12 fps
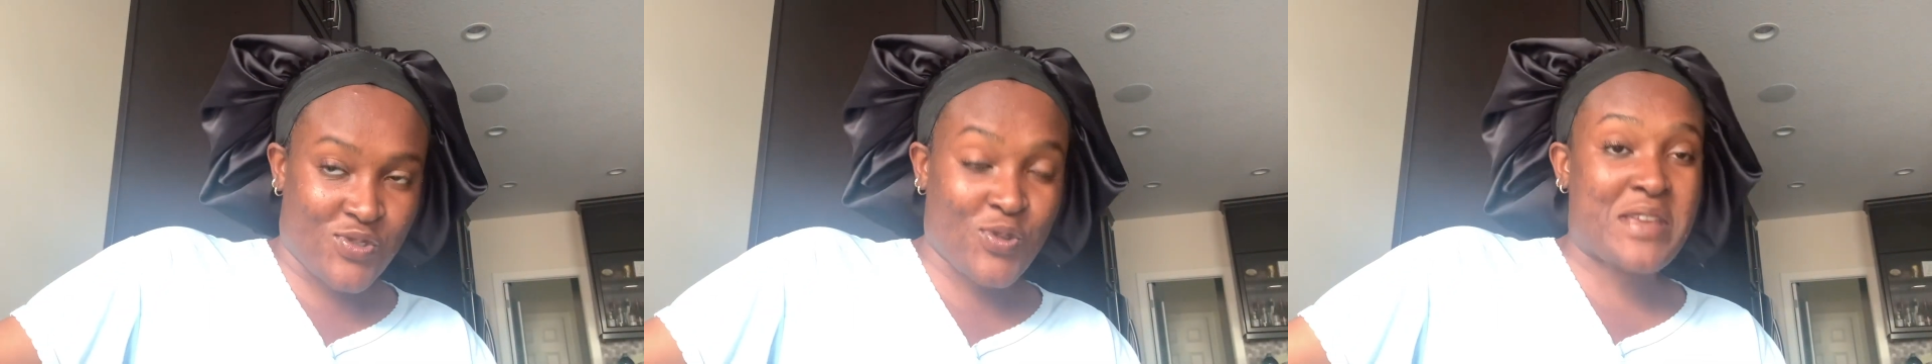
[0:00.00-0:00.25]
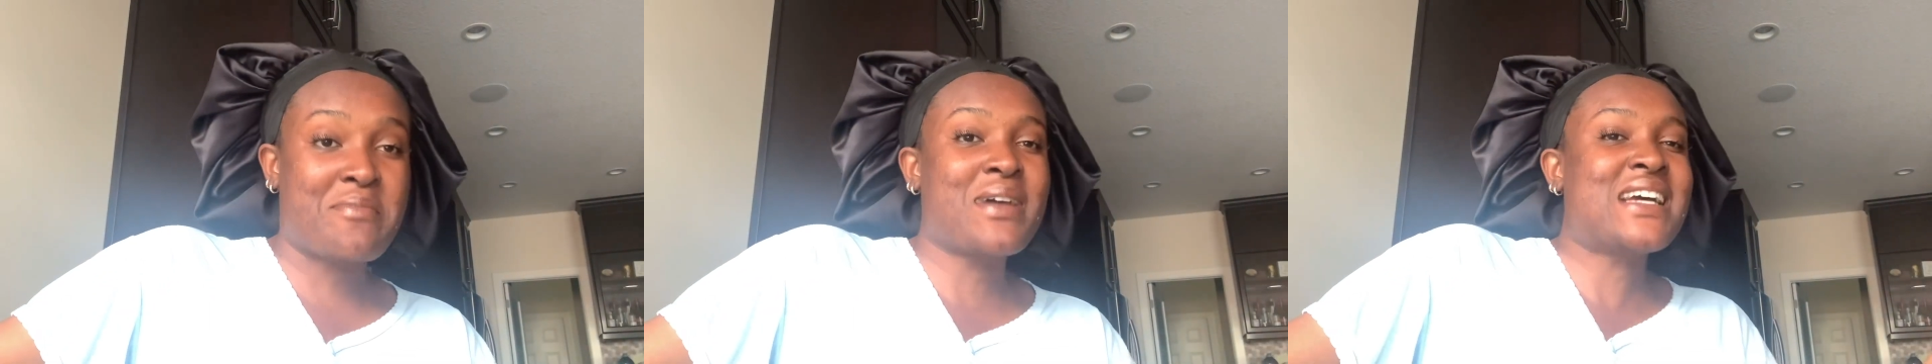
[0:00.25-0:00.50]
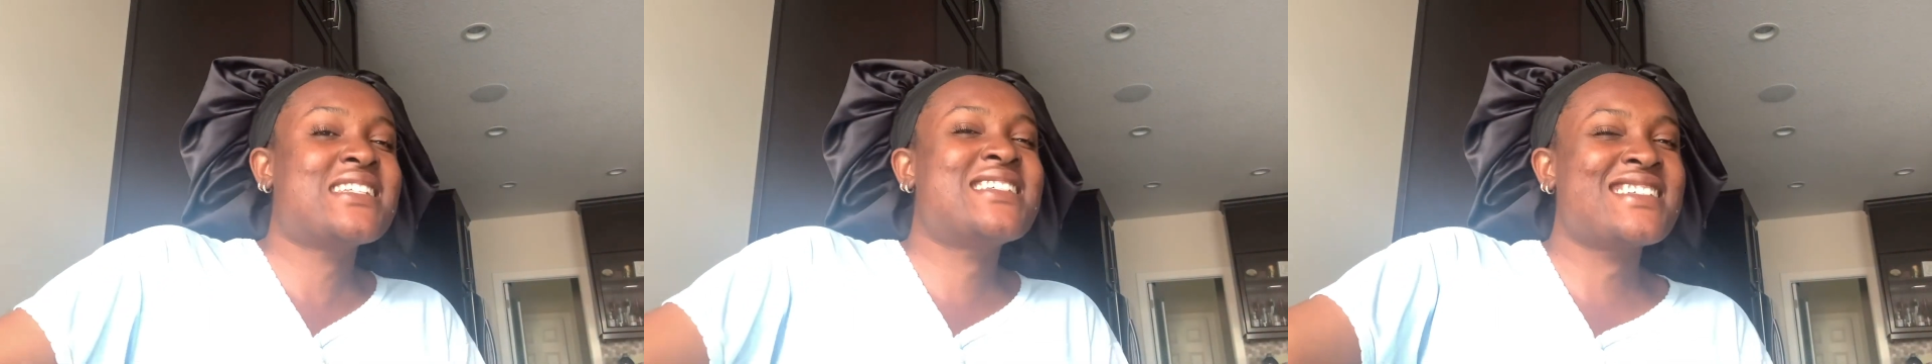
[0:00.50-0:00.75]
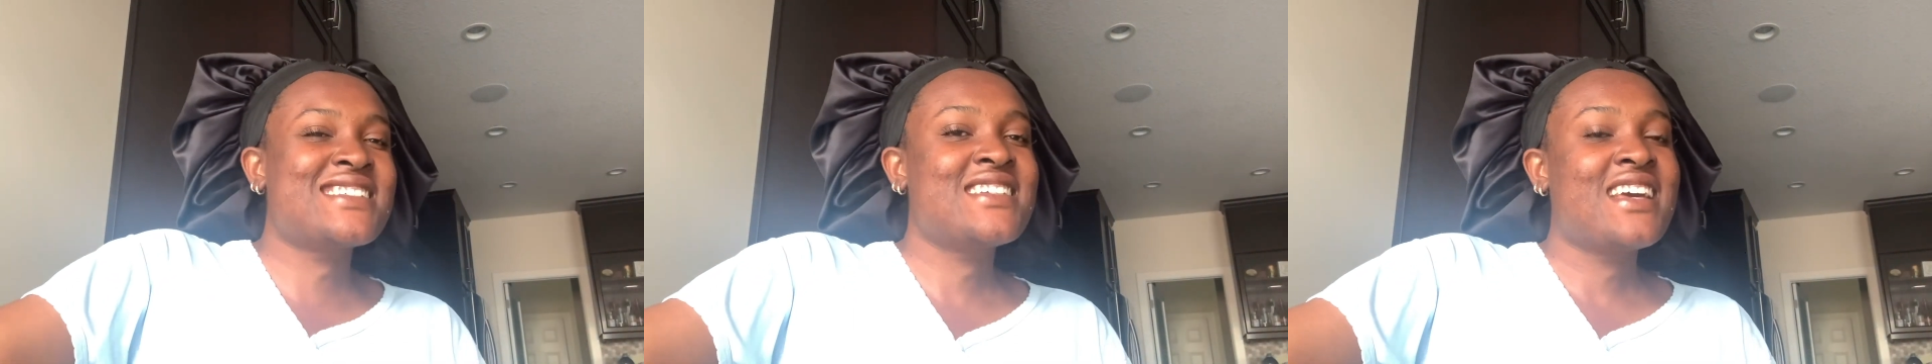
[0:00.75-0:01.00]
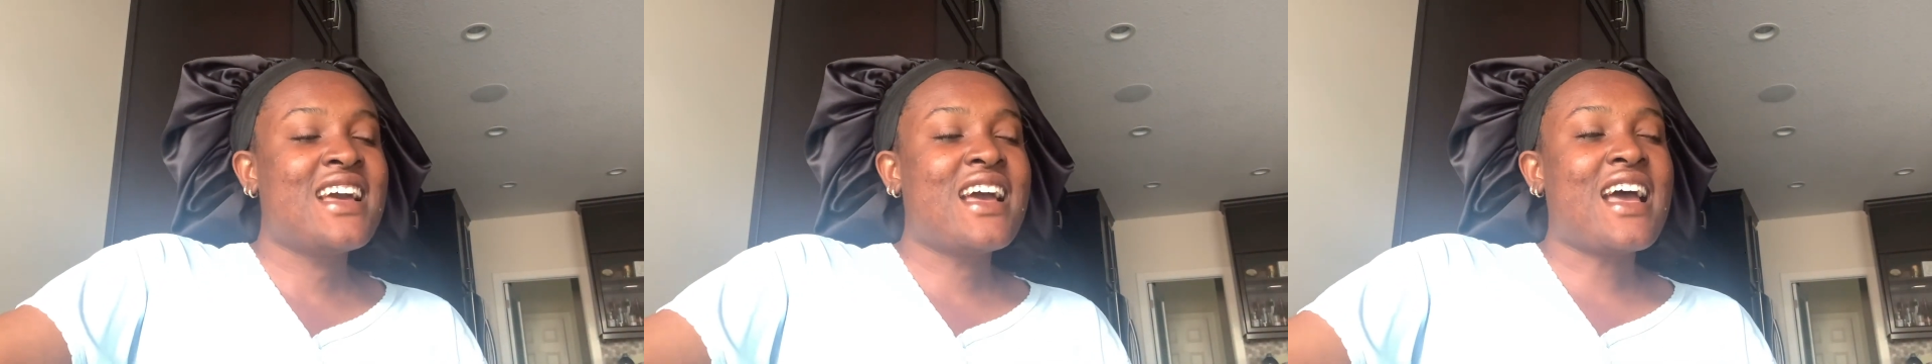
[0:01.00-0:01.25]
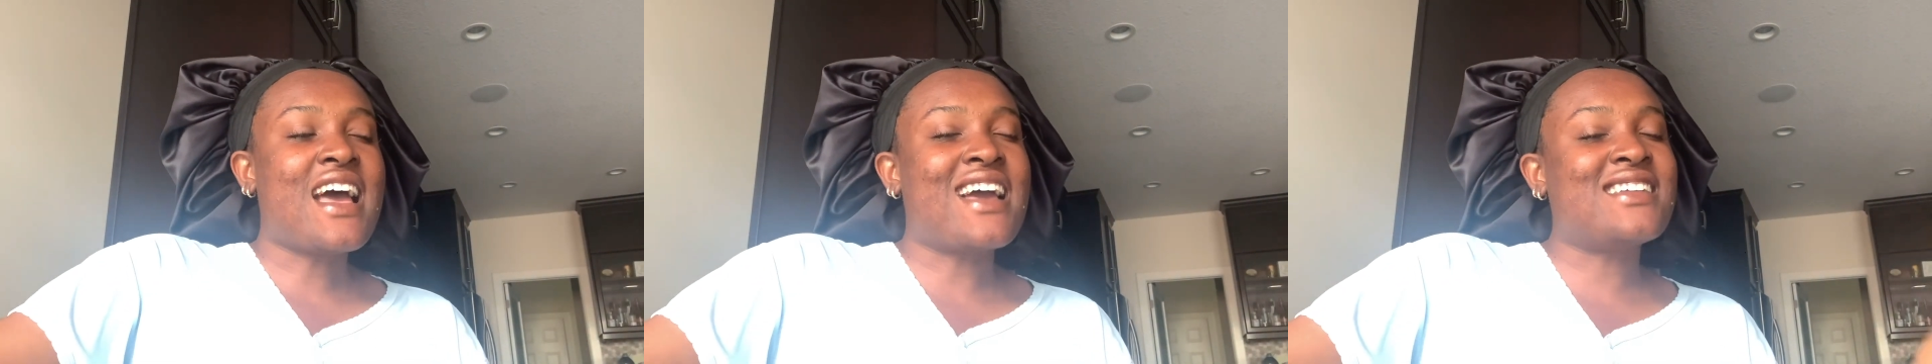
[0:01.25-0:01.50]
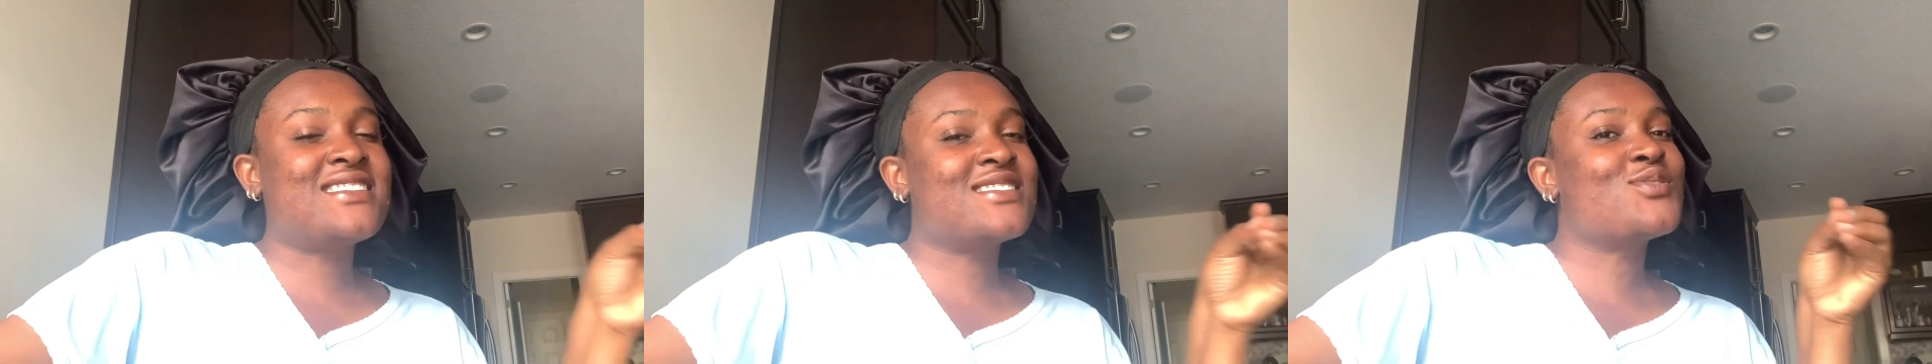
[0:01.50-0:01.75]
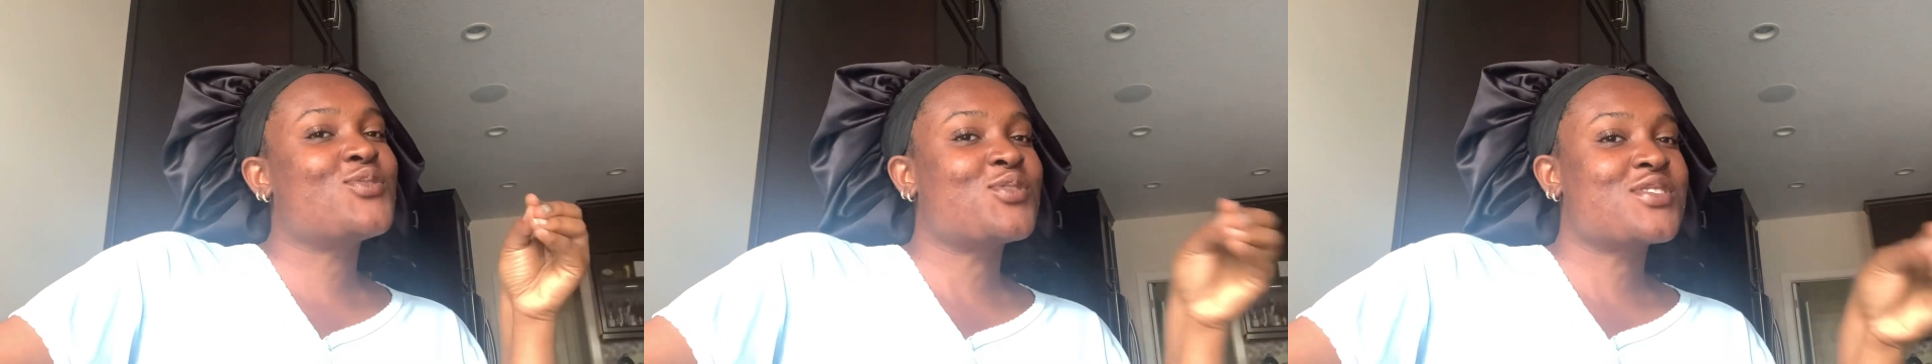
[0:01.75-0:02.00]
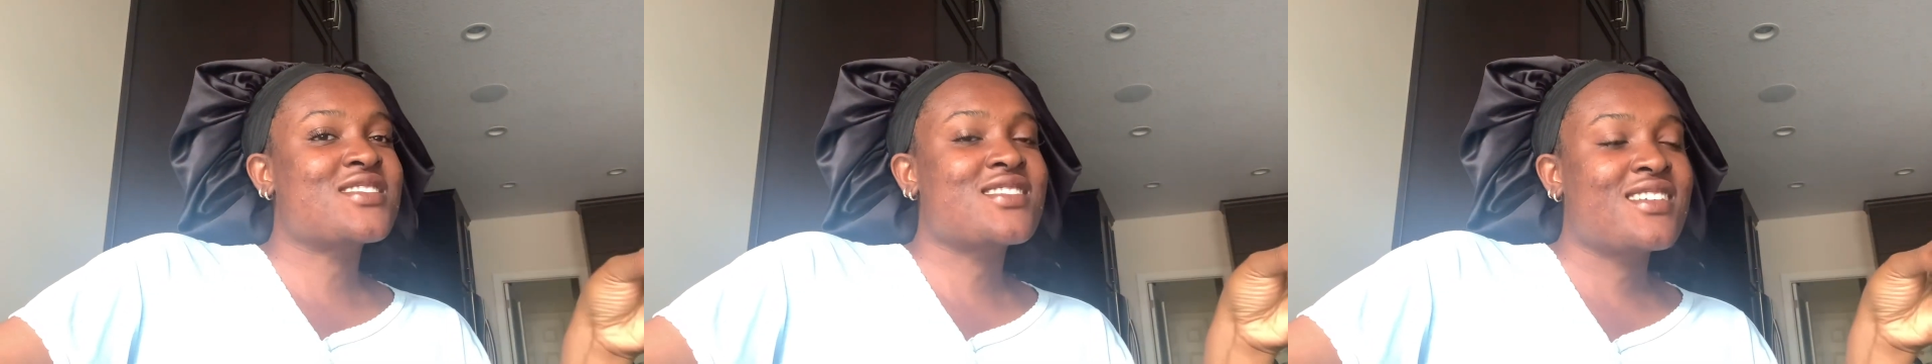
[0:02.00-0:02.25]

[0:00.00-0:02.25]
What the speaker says: So imagine I did not